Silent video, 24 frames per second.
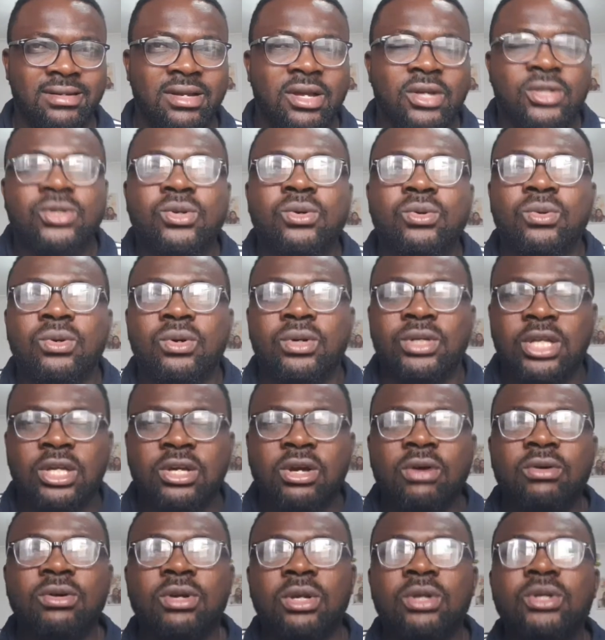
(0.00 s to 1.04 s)
So the
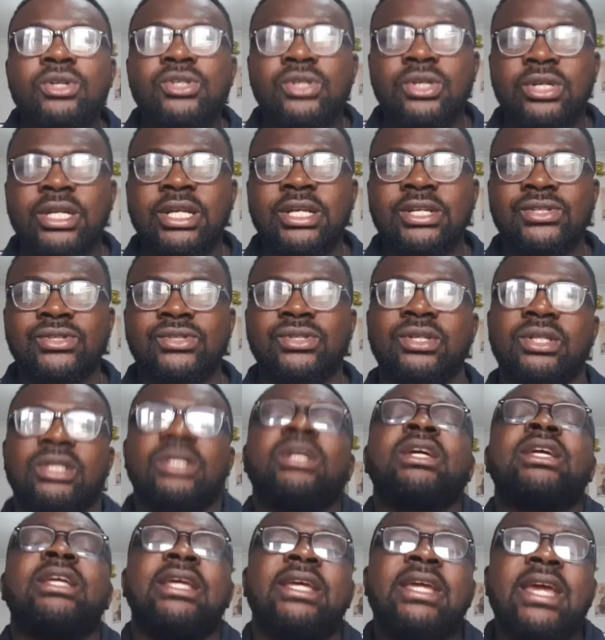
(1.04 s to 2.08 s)
conclusion is
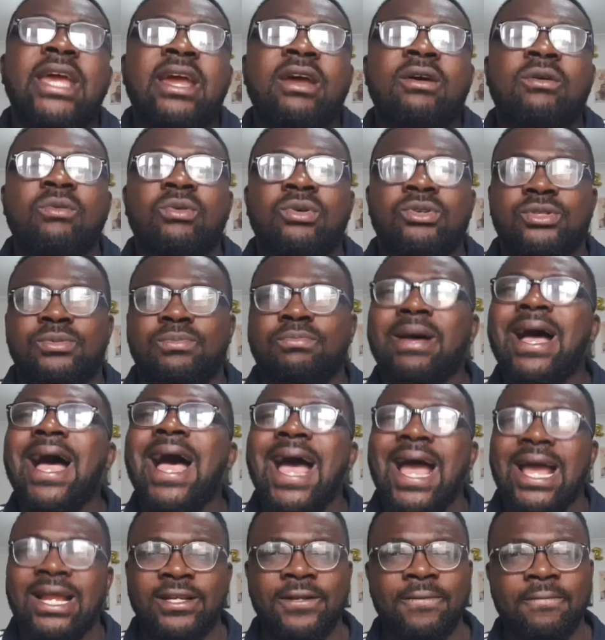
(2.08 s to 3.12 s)
the girl was
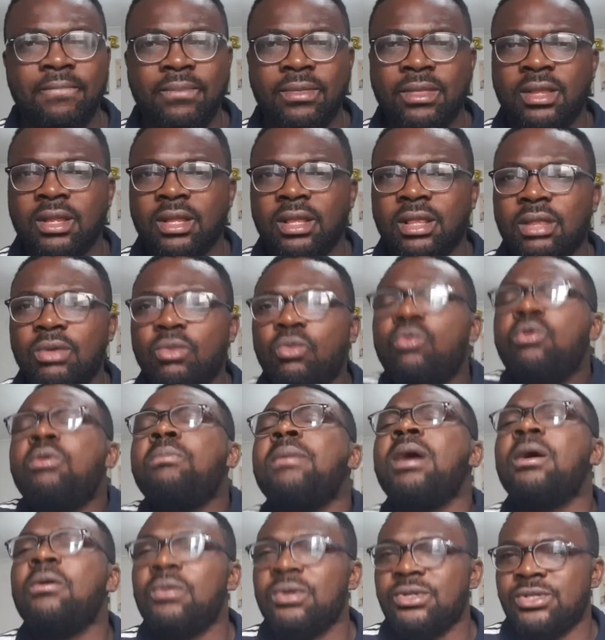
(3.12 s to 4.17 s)
bad. The
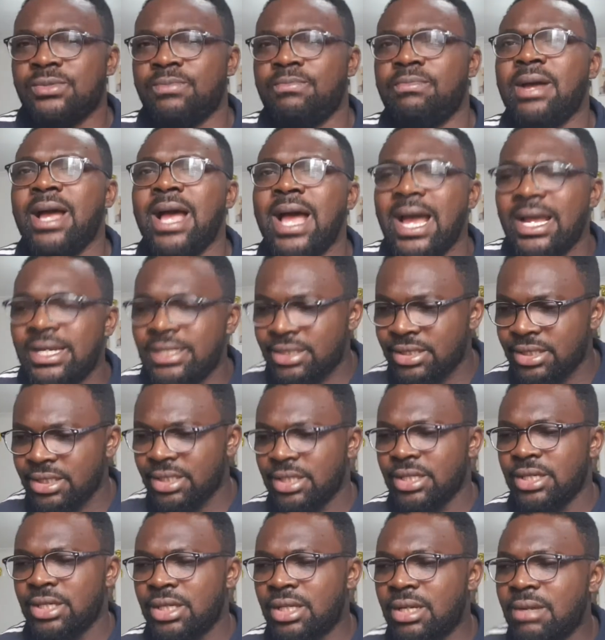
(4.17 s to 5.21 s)
woman was bad.
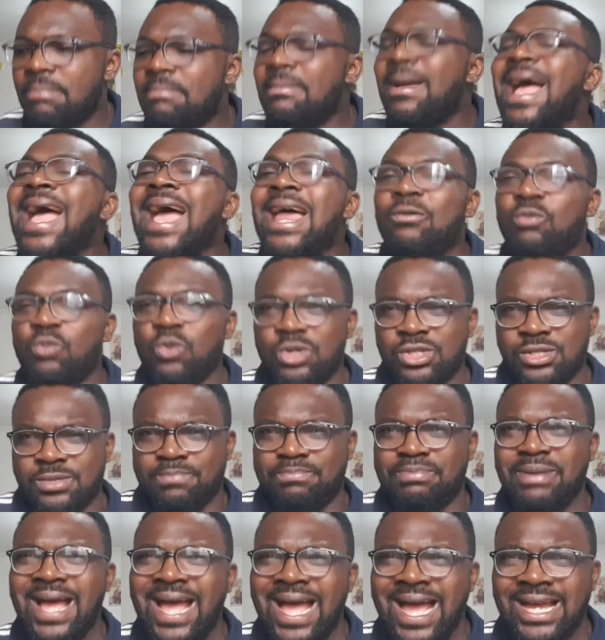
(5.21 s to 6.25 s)
The man was
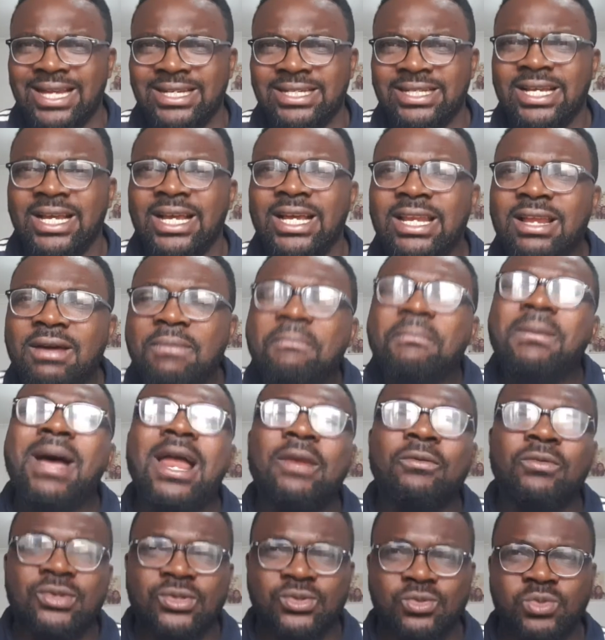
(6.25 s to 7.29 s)
bad. The
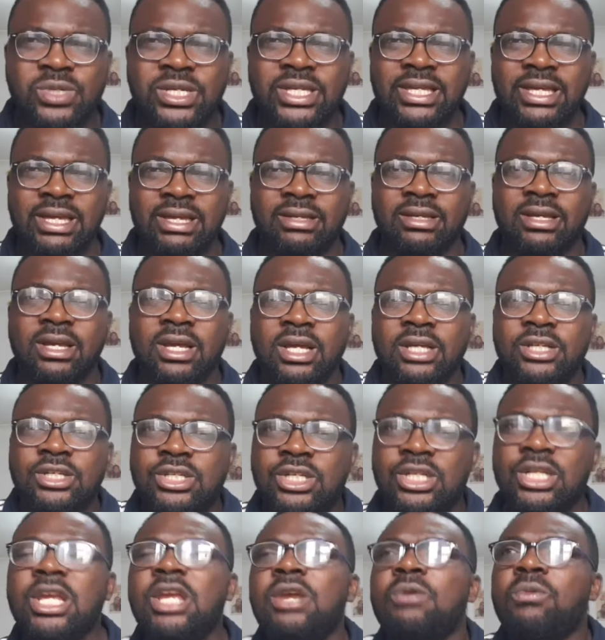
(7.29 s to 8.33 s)
man was wicked.
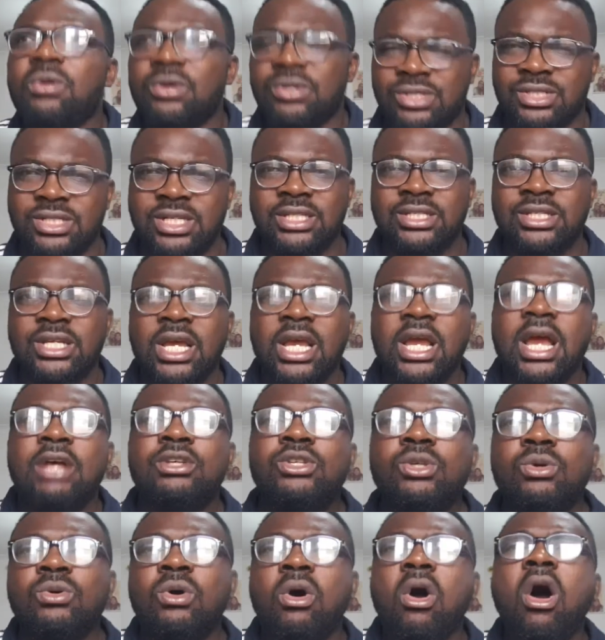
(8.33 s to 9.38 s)
He was this.
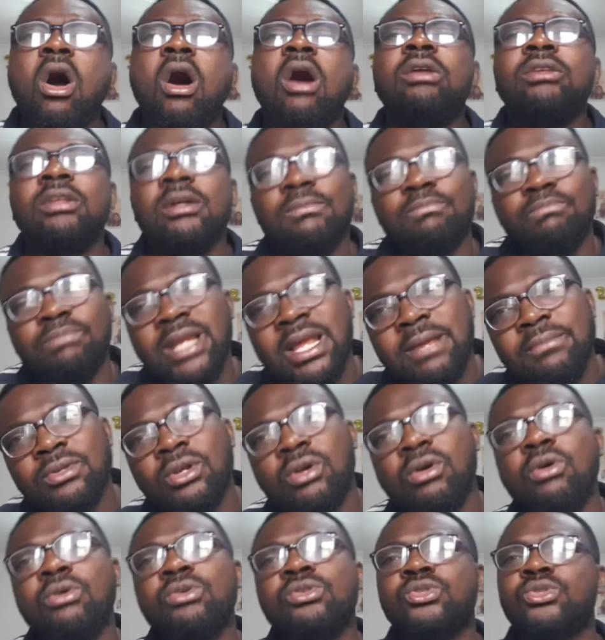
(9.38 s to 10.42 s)
So all the
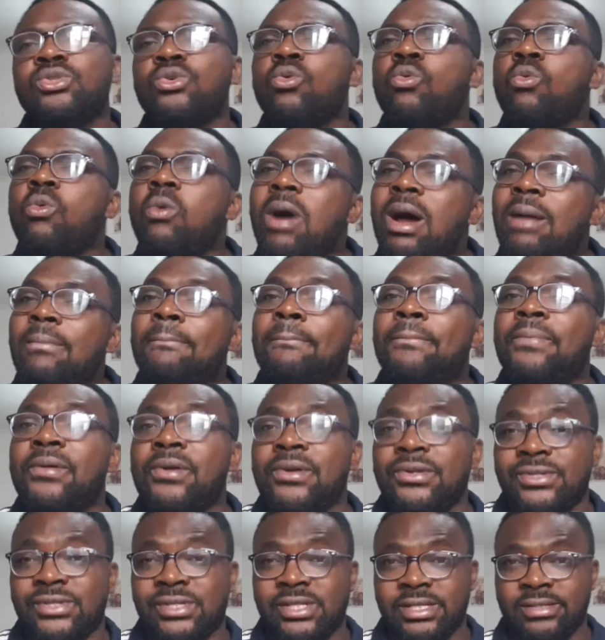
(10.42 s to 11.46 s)
blame goes to one
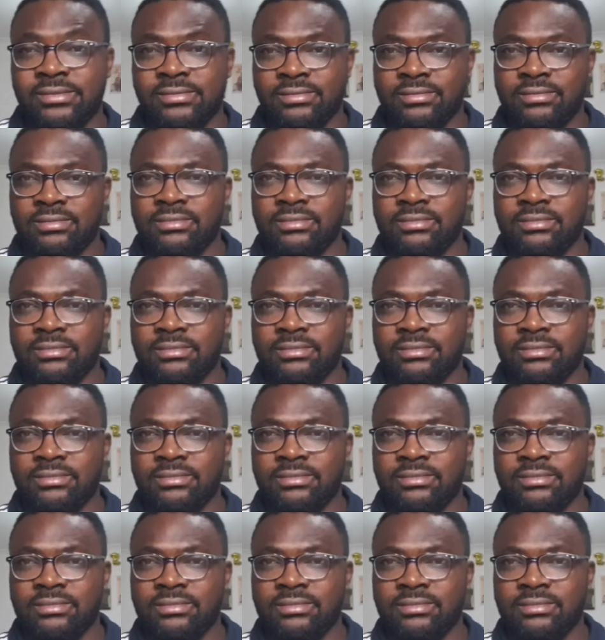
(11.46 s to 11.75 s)
person